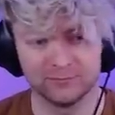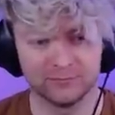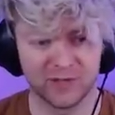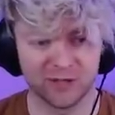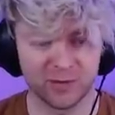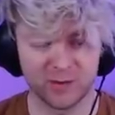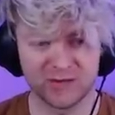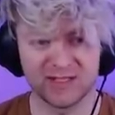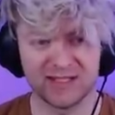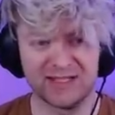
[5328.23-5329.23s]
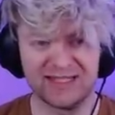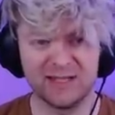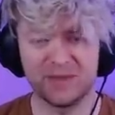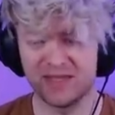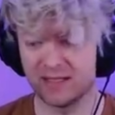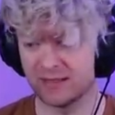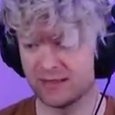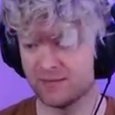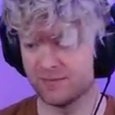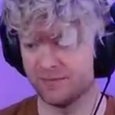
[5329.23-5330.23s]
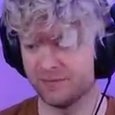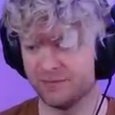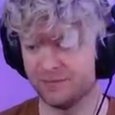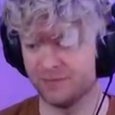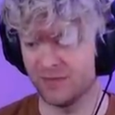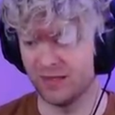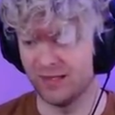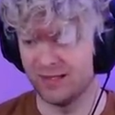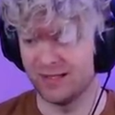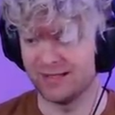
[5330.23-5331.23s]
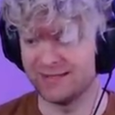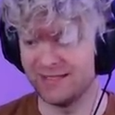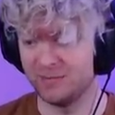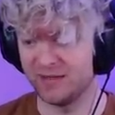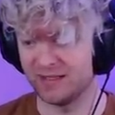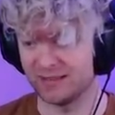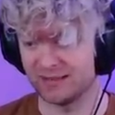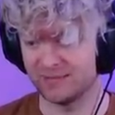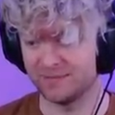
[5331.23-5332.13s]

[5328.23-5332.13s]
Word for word: My opponent's in a deep think. A deep think.